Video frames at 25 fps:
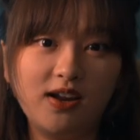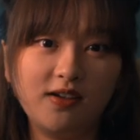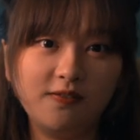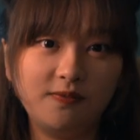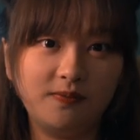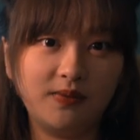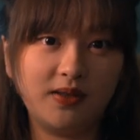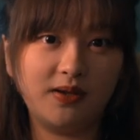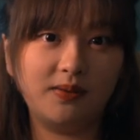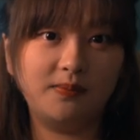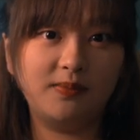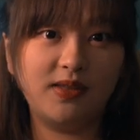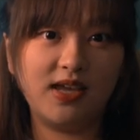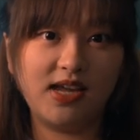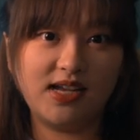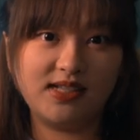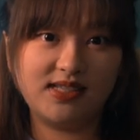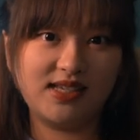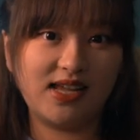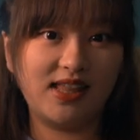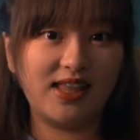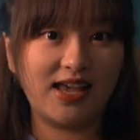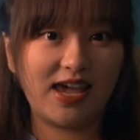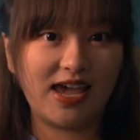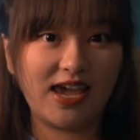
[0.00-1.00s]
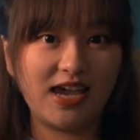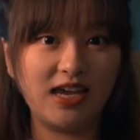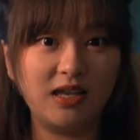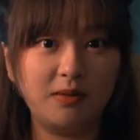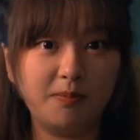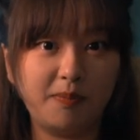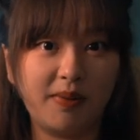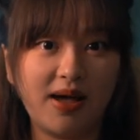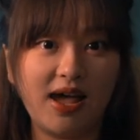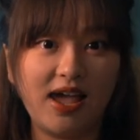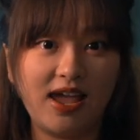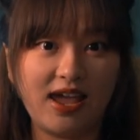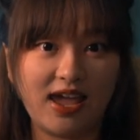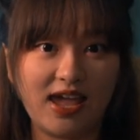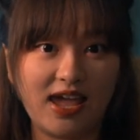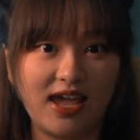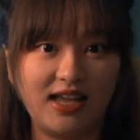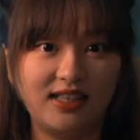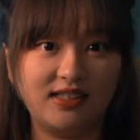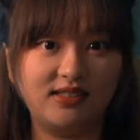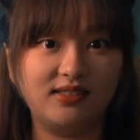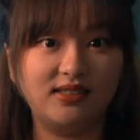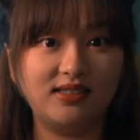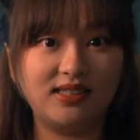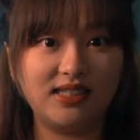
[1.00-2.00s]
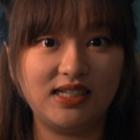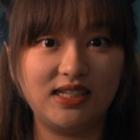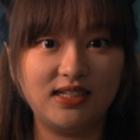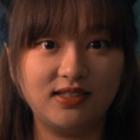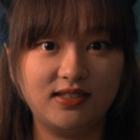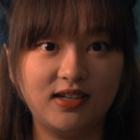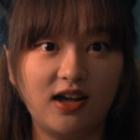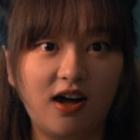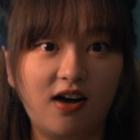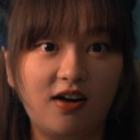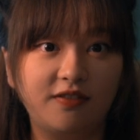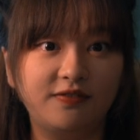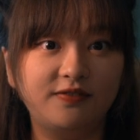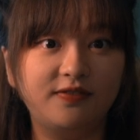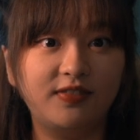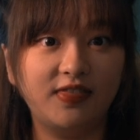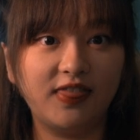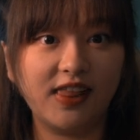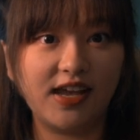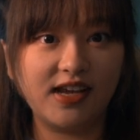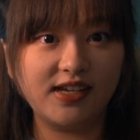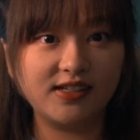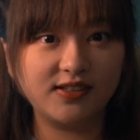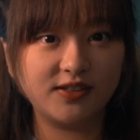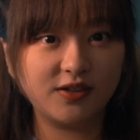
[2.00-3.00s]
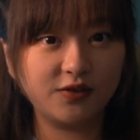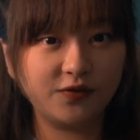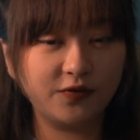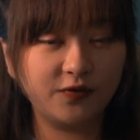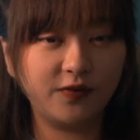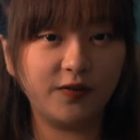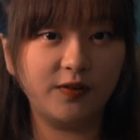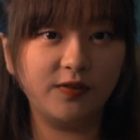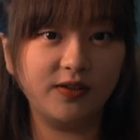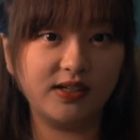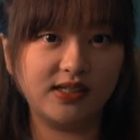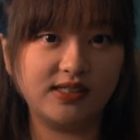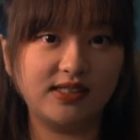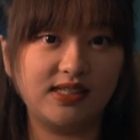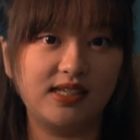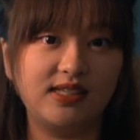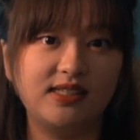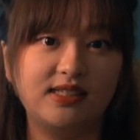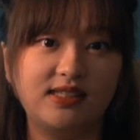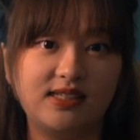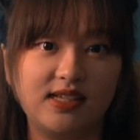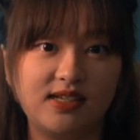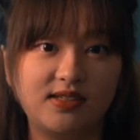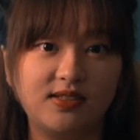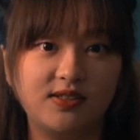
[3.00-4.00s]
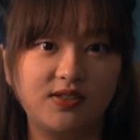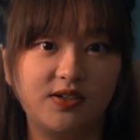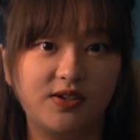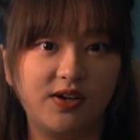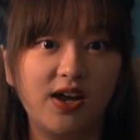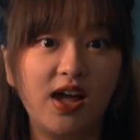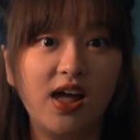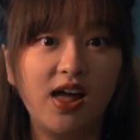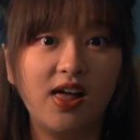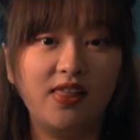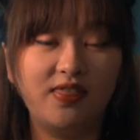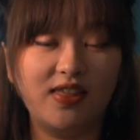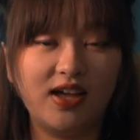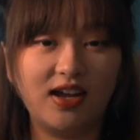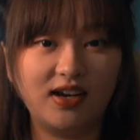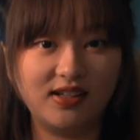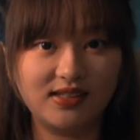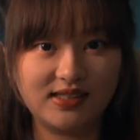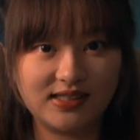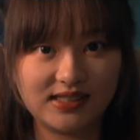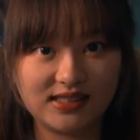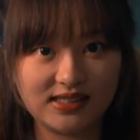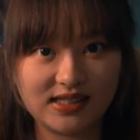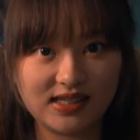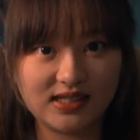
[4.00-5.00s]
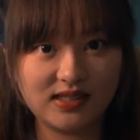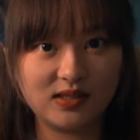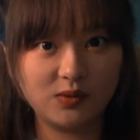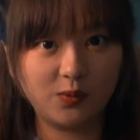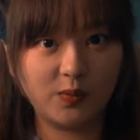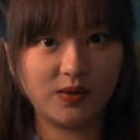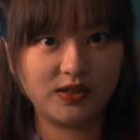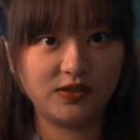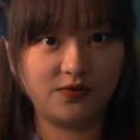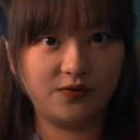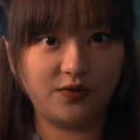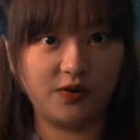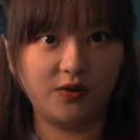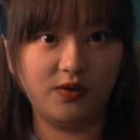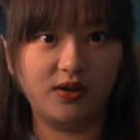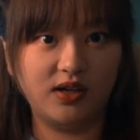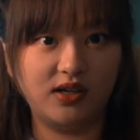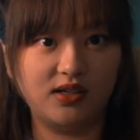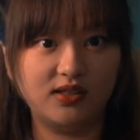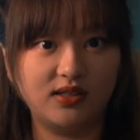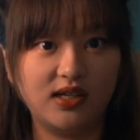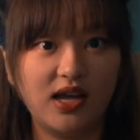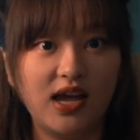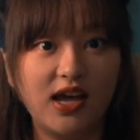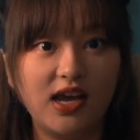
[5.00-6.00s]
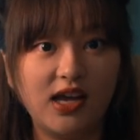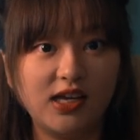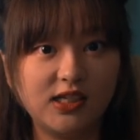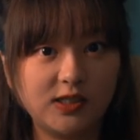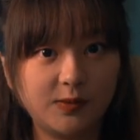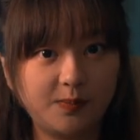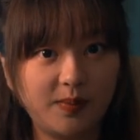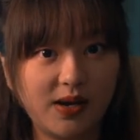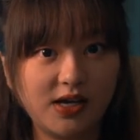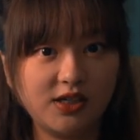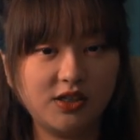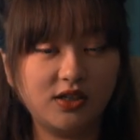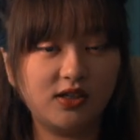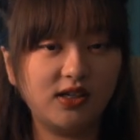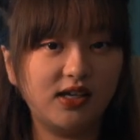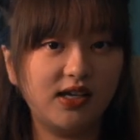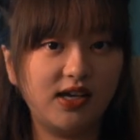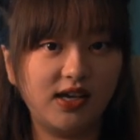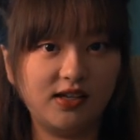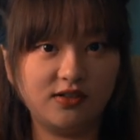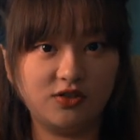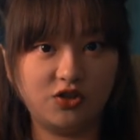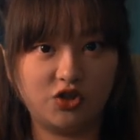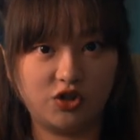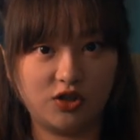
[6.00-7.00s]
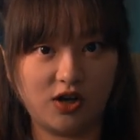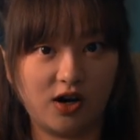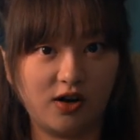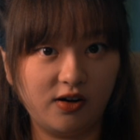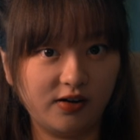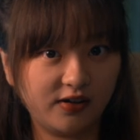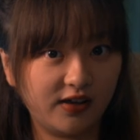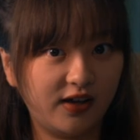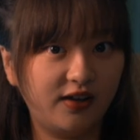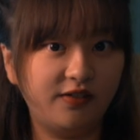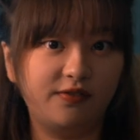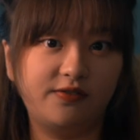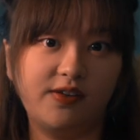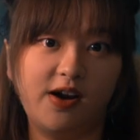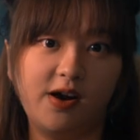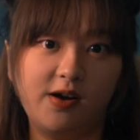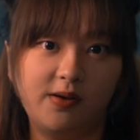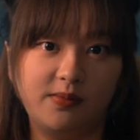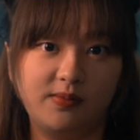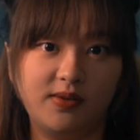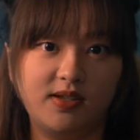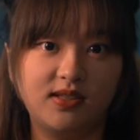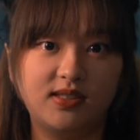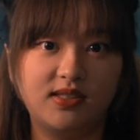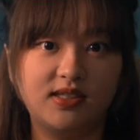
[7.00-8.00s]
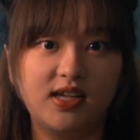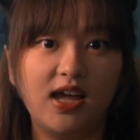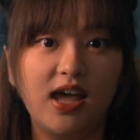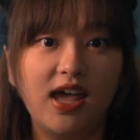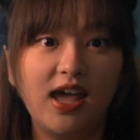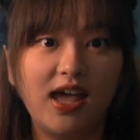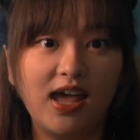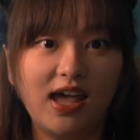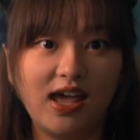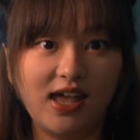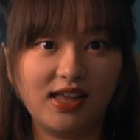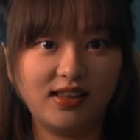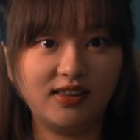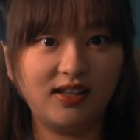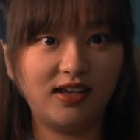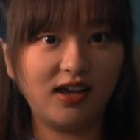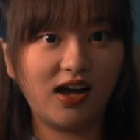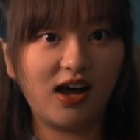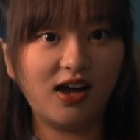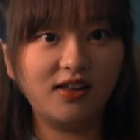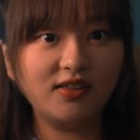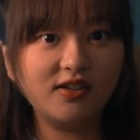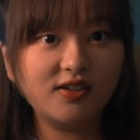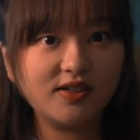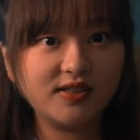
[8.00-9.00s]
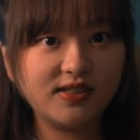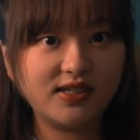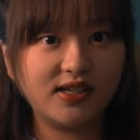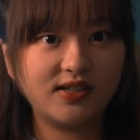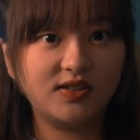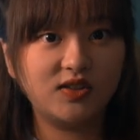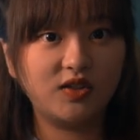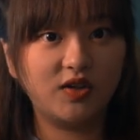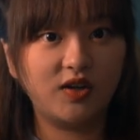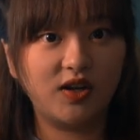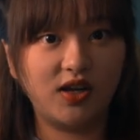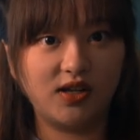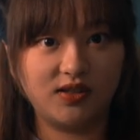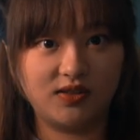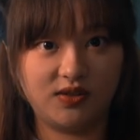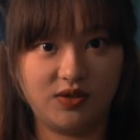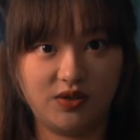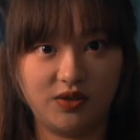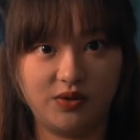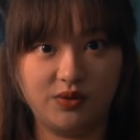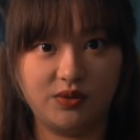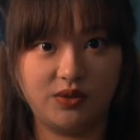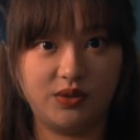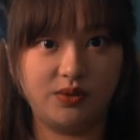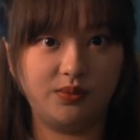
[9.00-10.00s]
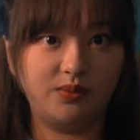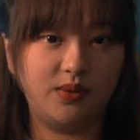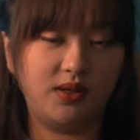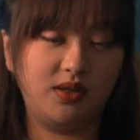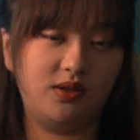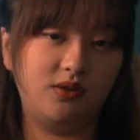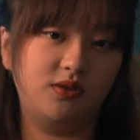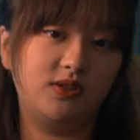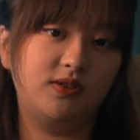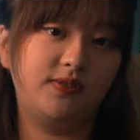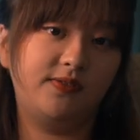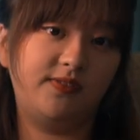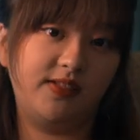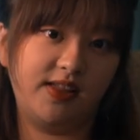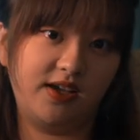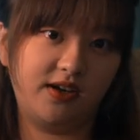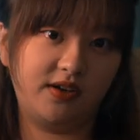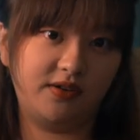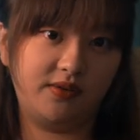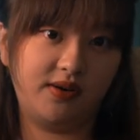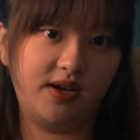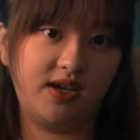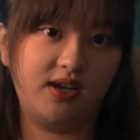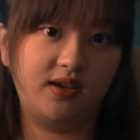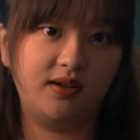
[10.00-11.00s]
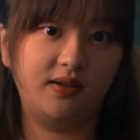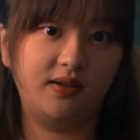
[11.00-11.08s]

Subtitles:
of them is an 8x8 DTOF laser focusing sensor that assists with focus, especially in dark environments. And the other sensor is used to reduce flickering.